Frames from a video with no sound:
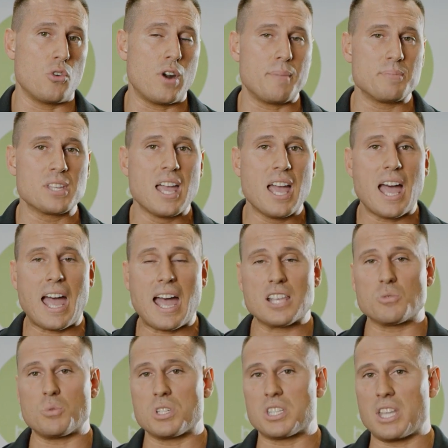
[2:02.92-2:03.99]
reps
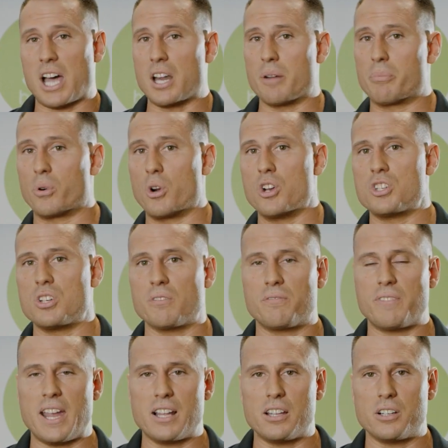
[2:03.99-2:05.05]
as we start approaching
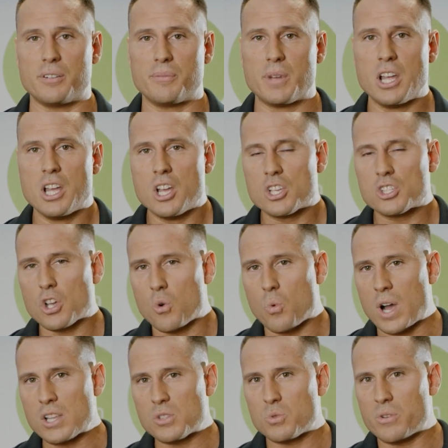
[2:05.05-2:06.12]
failure. So
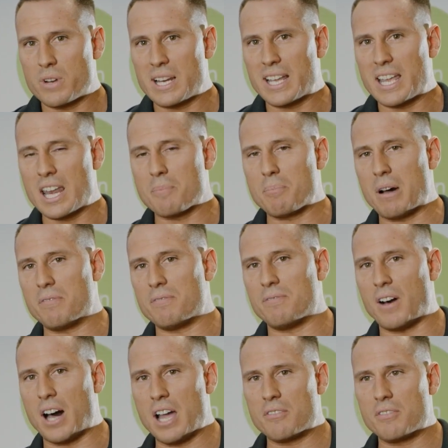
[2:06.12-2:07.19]
once we really get above
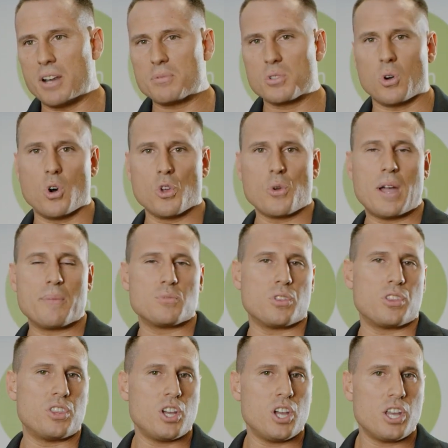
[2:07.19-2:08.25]
5 reps all the way up to
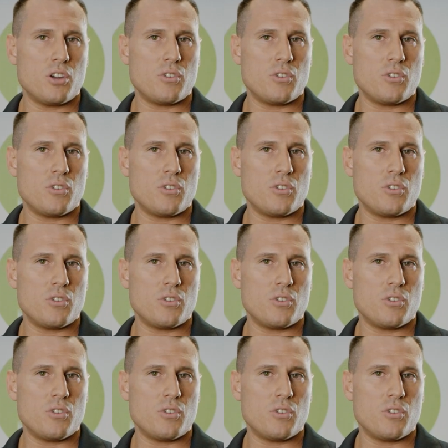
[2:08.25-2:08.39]
30